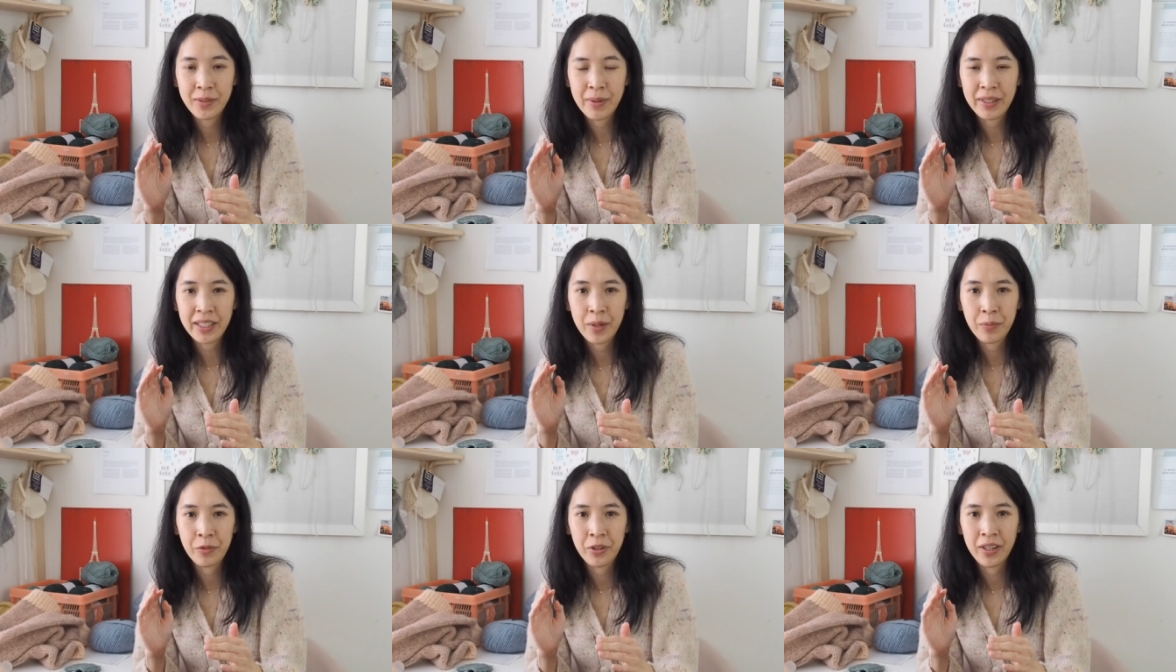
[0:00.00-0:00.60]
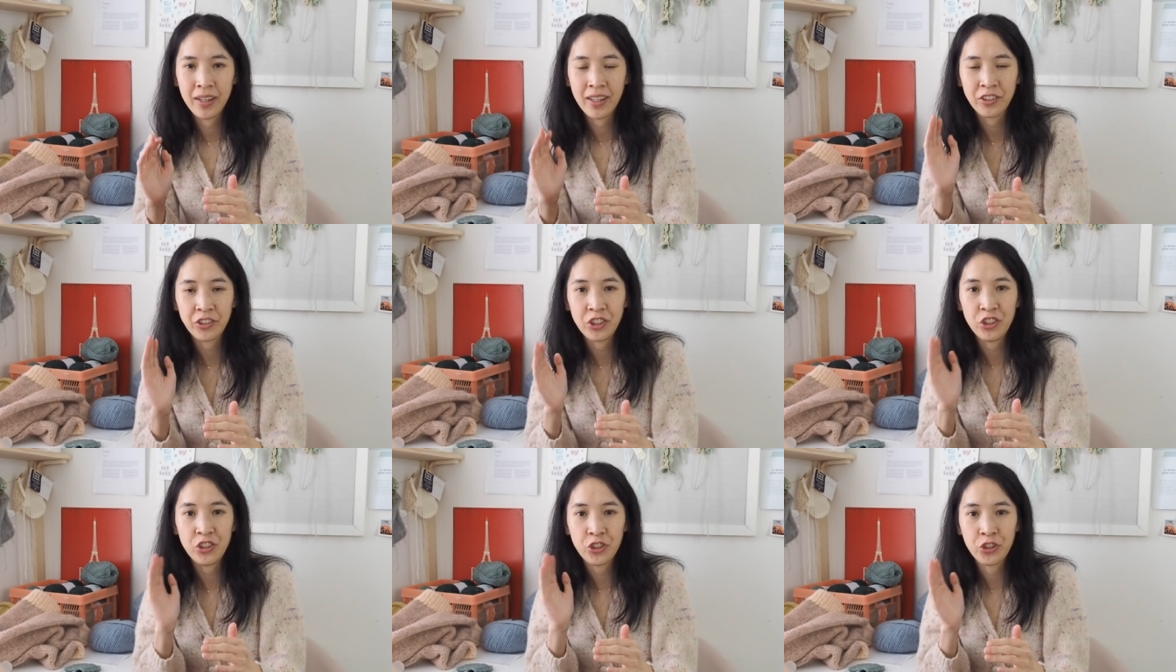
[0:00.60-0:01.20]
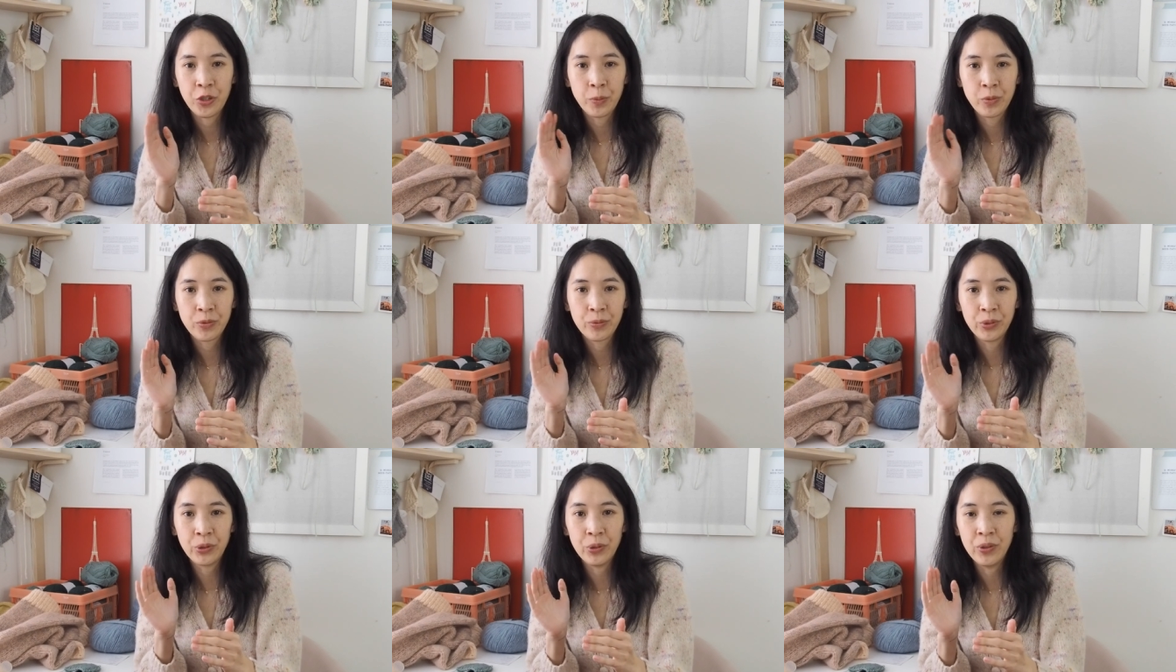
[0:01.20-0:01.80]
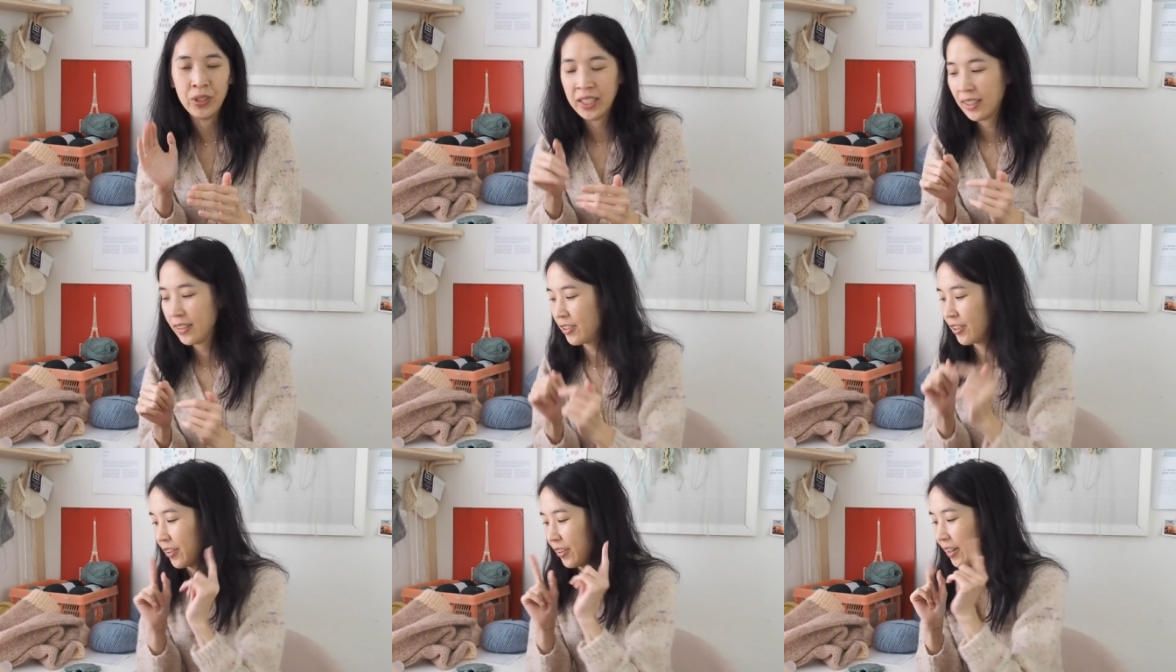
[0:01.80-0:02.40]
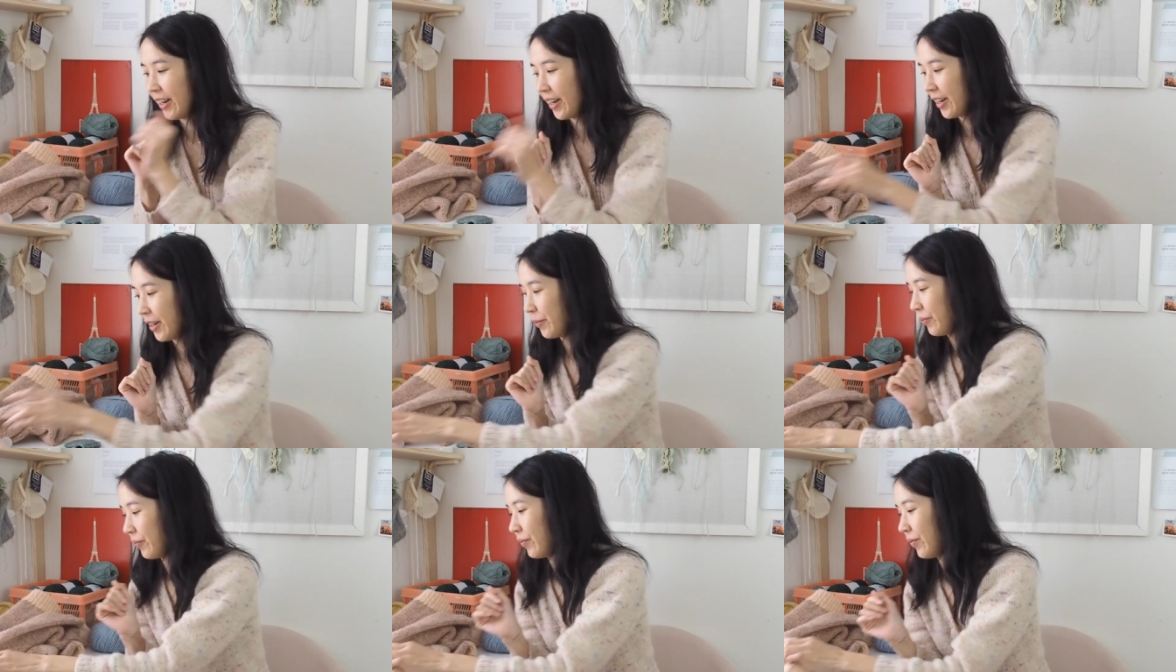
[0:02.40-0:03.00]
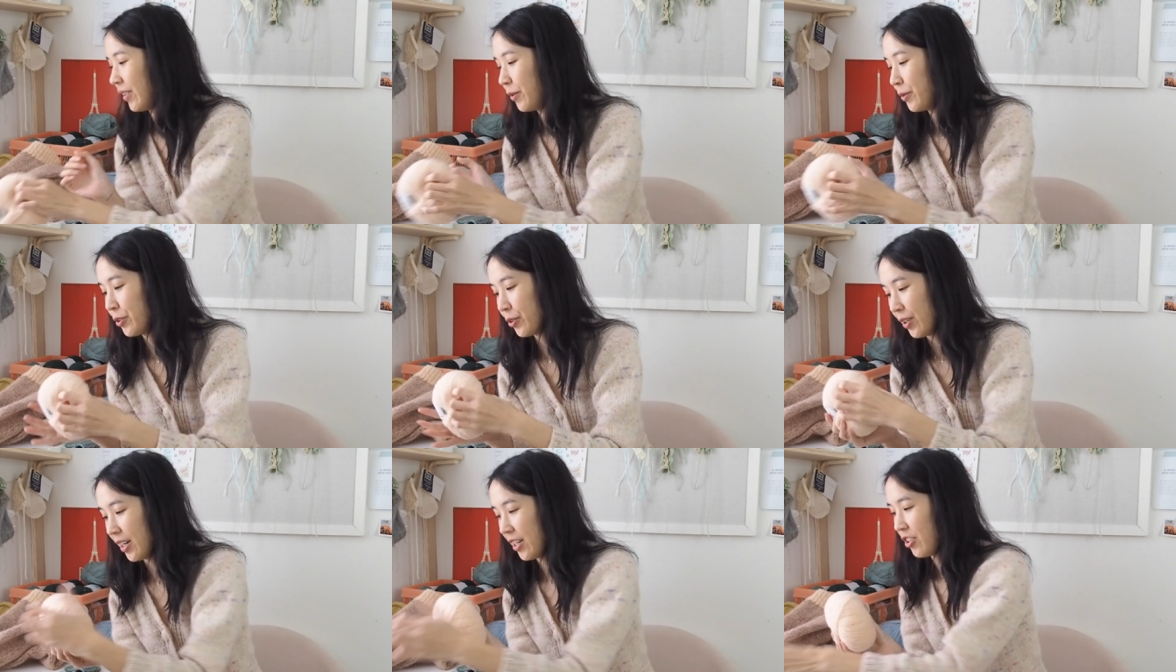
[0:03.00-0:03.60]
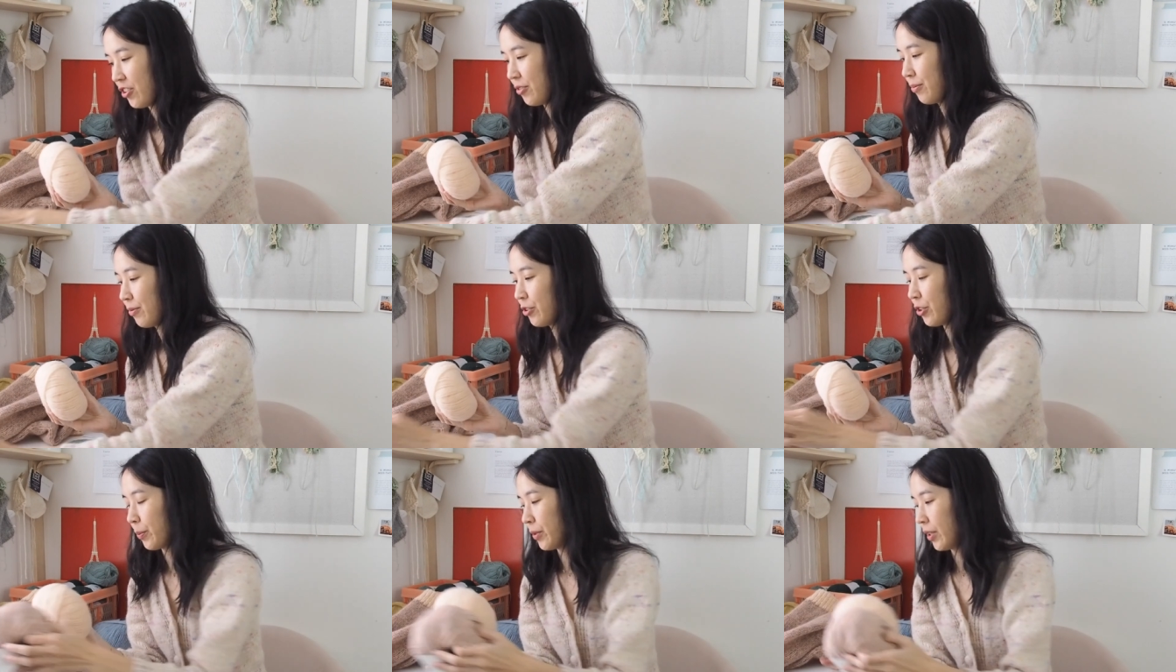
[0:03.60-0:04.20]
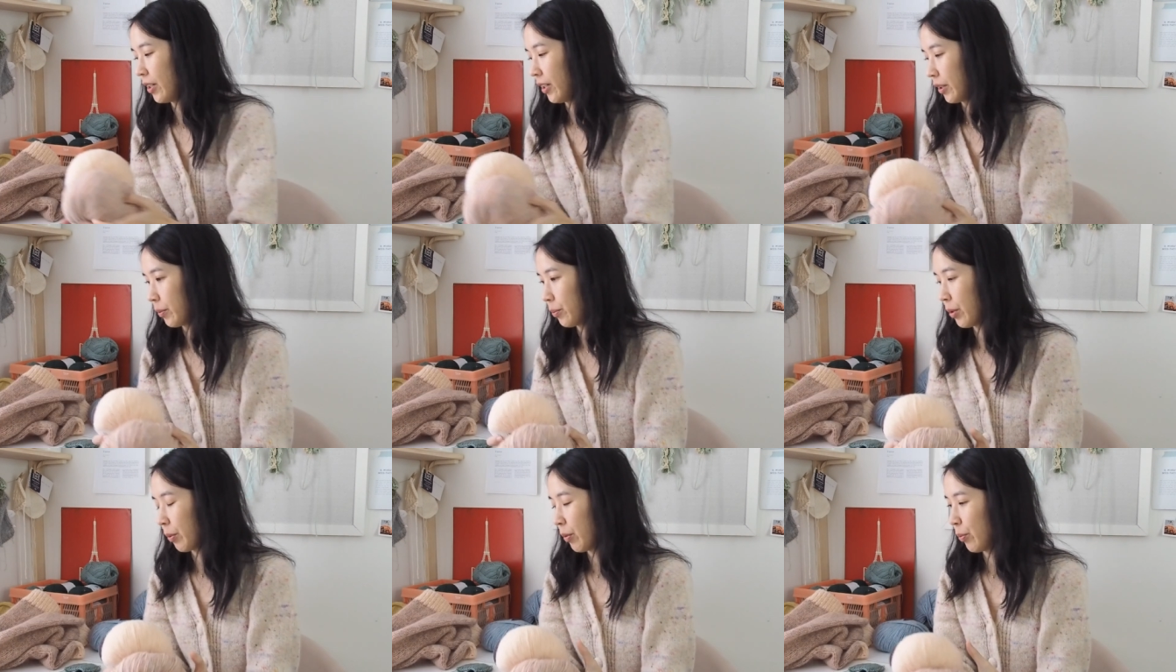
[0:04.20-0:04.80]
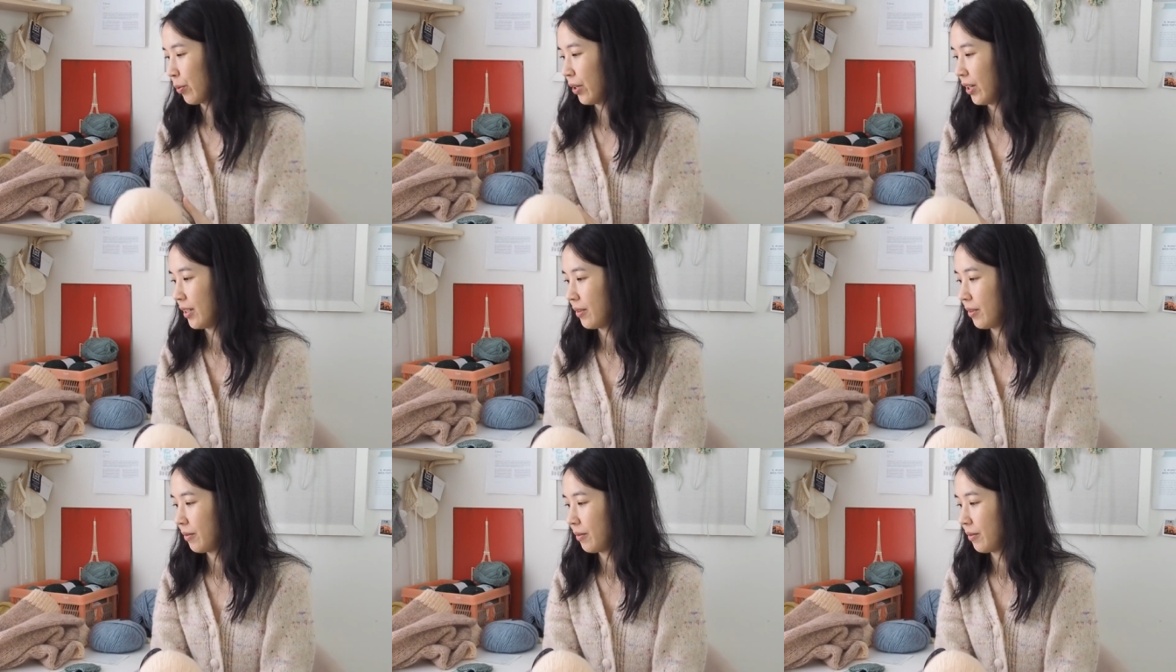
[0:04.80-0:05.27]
my camera actually just stopped recording, so um, it was alright, stopped at like a proper point.